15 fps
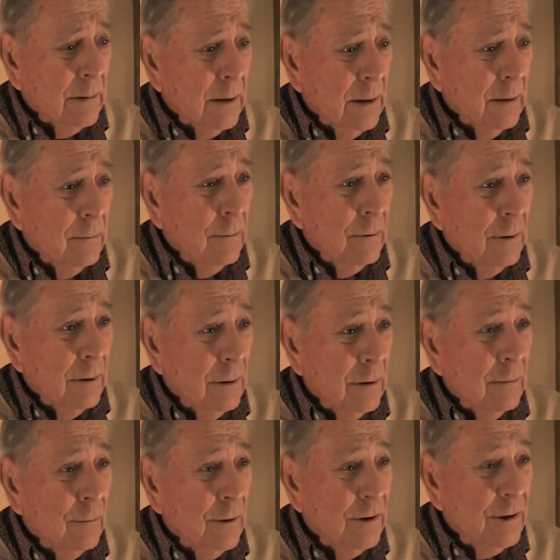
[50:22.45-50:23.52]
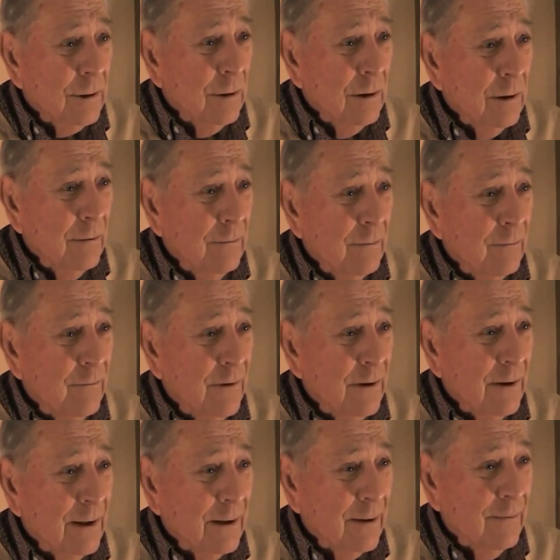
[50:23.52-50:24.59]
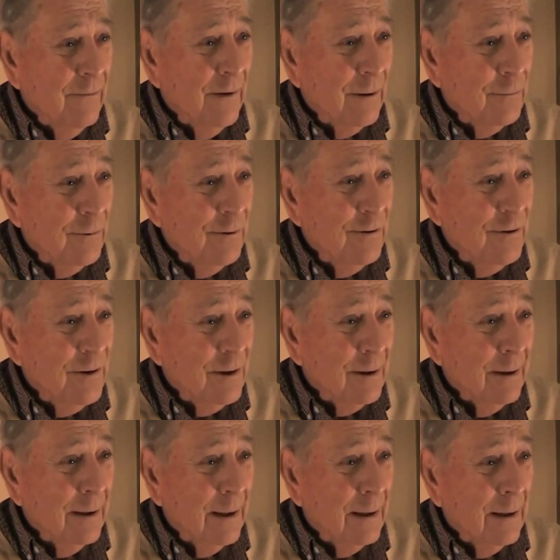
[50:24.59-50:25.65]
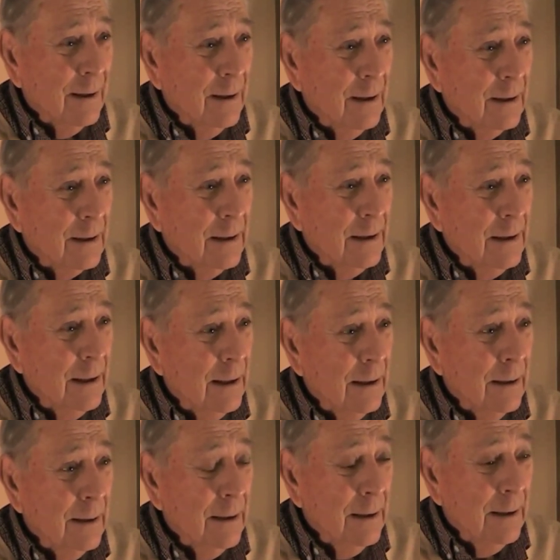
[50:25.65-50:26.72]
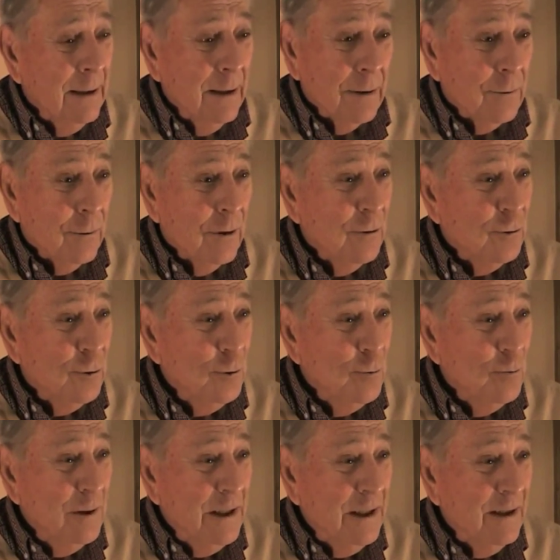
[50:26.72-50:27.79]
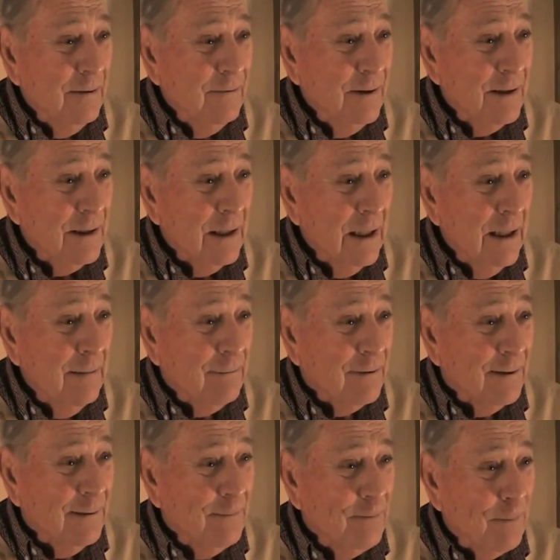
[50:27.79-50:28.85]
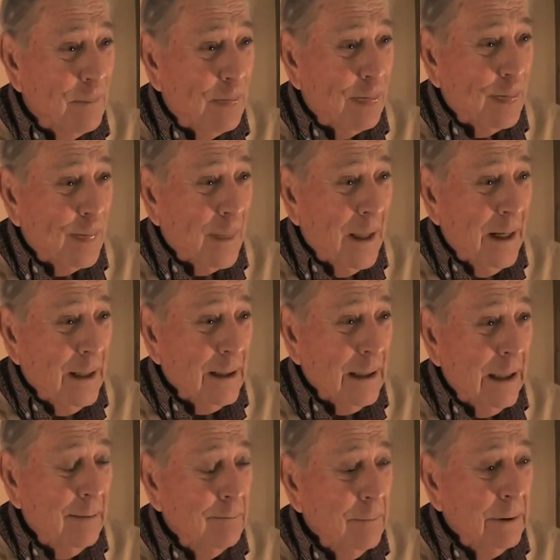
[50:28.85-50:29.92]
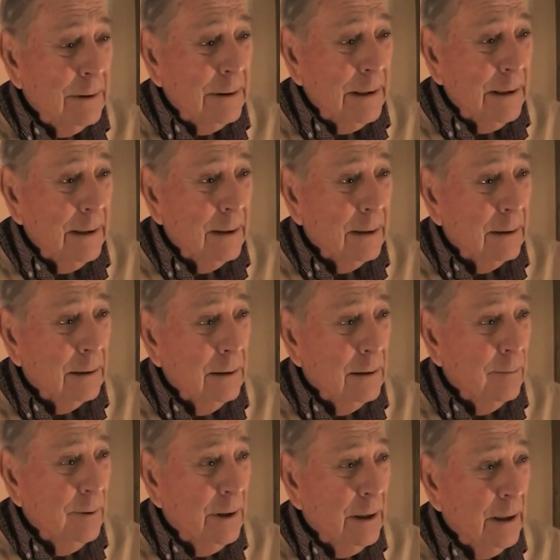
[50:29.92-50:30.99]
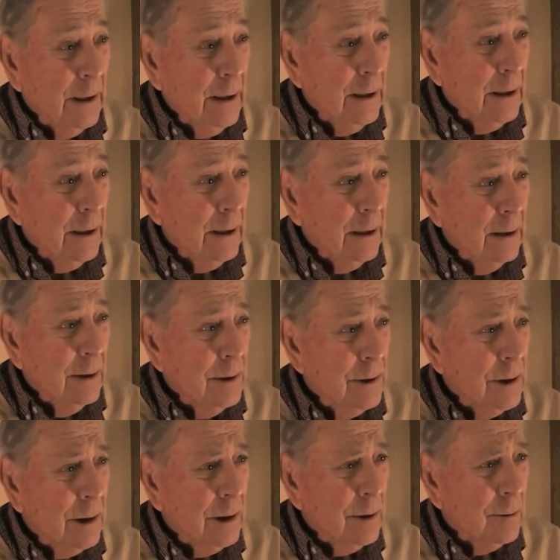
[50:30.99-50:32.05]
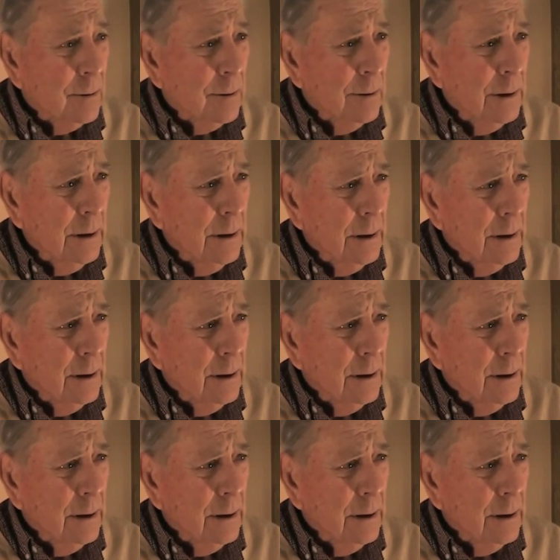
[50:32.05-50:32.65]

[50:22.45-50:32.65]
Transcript: I wish all the veterans a lot of luck. And there aren't too many of us left. I'm going to be 88 in January.